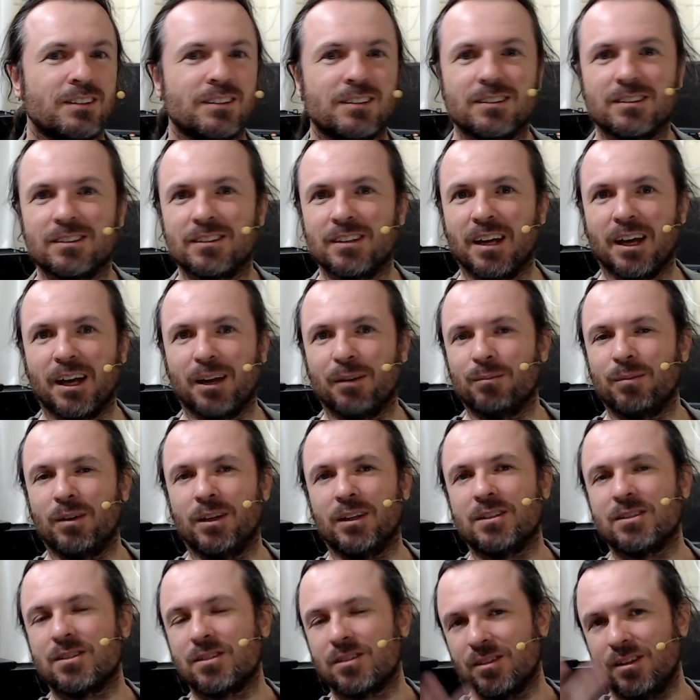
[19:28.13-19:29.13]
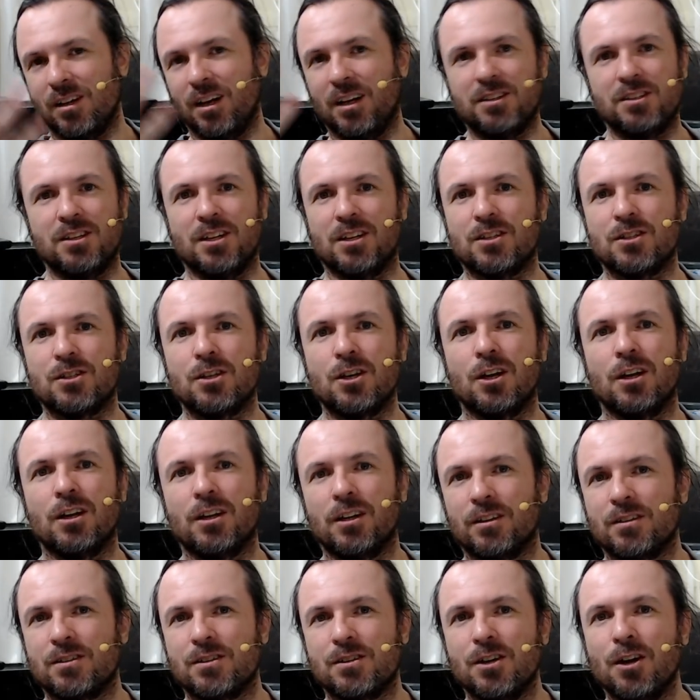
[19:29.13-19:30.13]
Yeah, it's like I said,
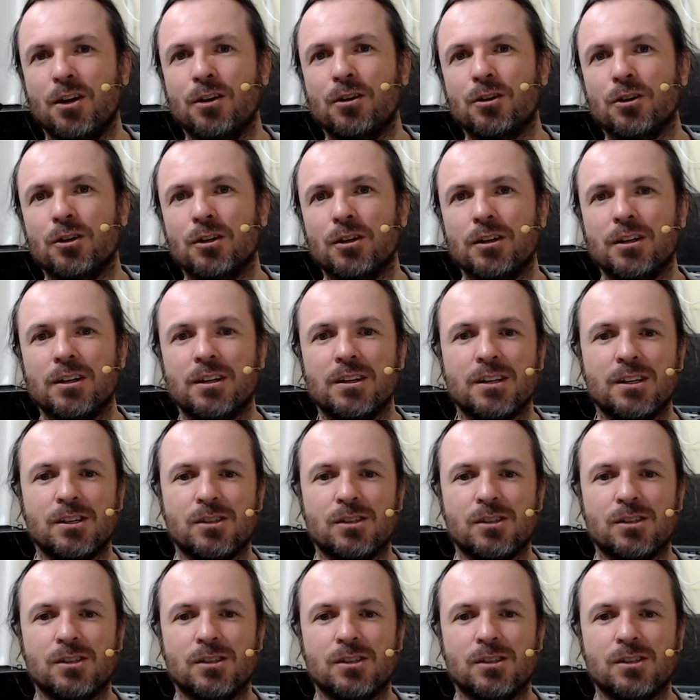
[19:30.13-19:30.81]
it's no good.